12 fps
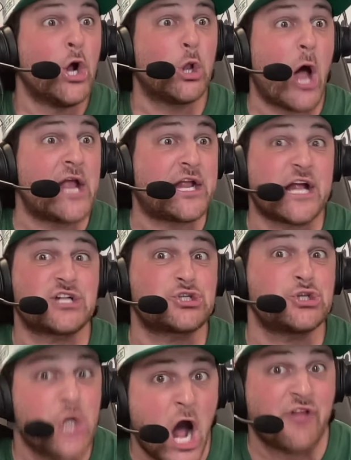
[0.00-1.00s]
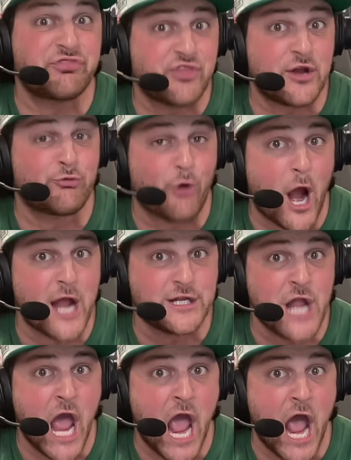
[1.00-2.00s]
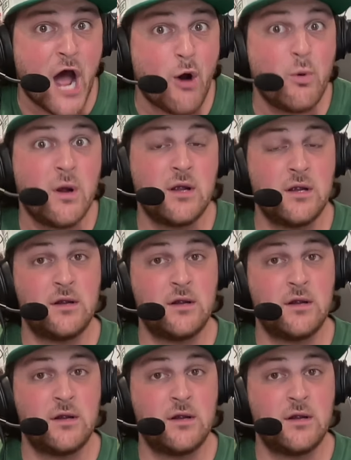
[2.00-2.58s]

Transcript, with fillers: like it's nothing right now.